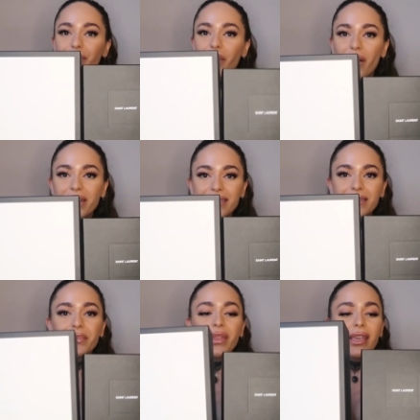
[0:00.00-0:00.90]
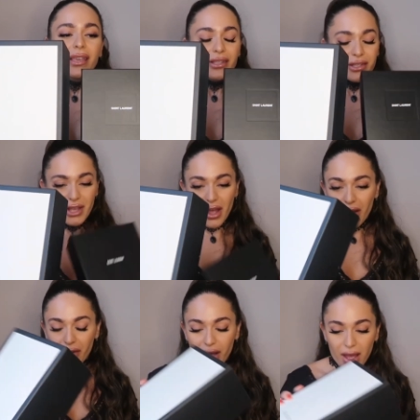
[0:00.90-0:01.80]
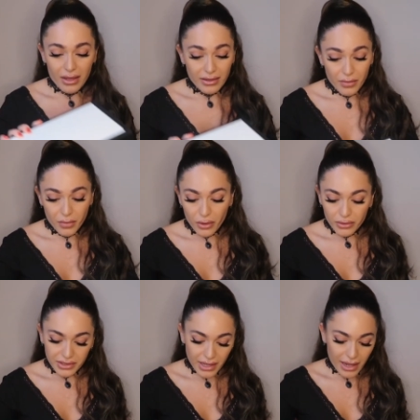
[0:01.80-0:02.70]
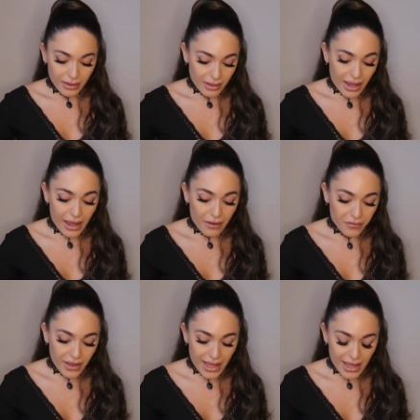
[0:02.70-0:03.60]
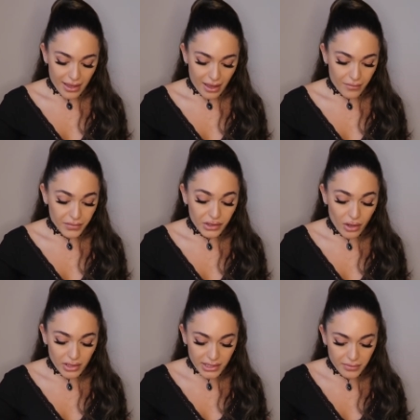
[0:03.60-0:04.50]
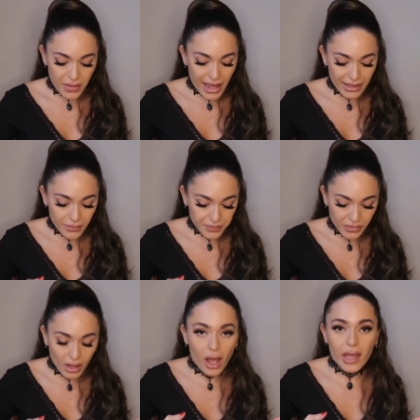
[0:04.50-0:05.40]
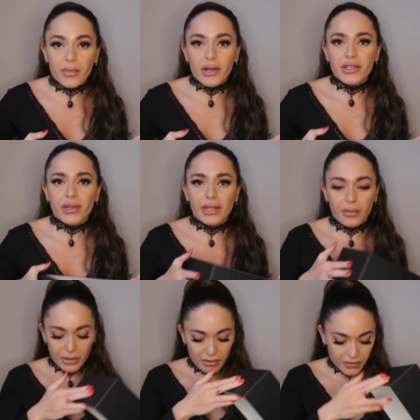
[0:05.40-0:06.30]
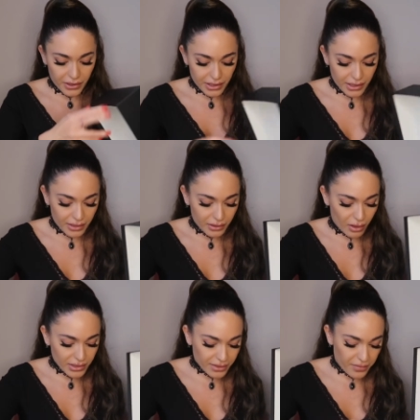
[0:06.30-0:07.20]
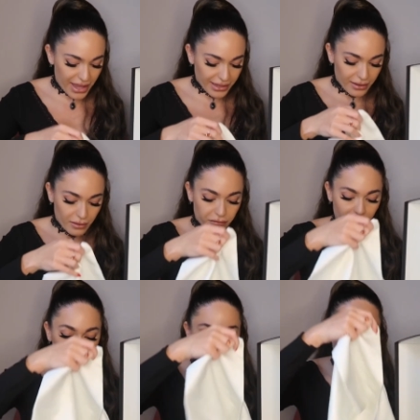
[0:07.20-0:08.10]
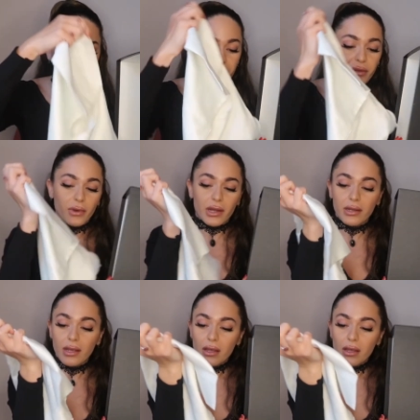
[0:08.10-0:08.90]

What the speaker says: box. So they both have a dust bag. I personally prefer the dust bag for the Gucci one,